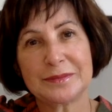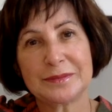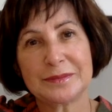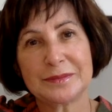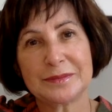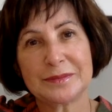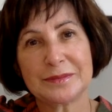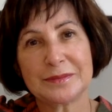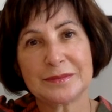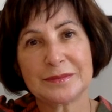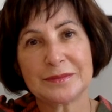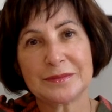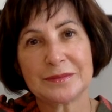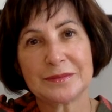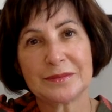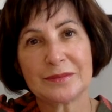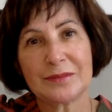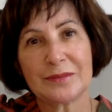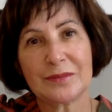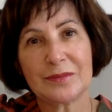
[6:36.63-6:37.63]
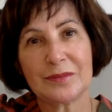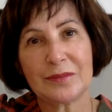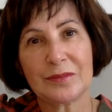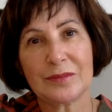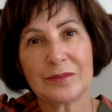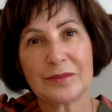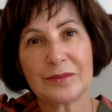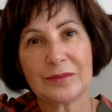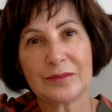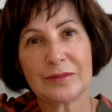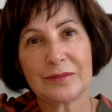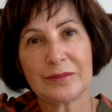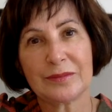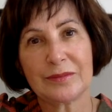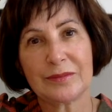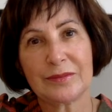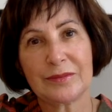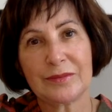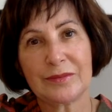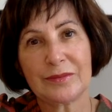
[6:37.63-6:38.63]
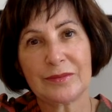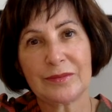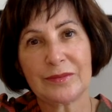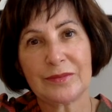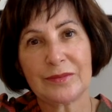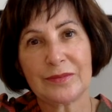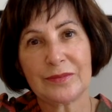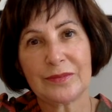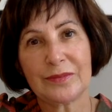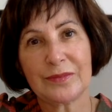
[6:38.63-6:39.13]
[no speech]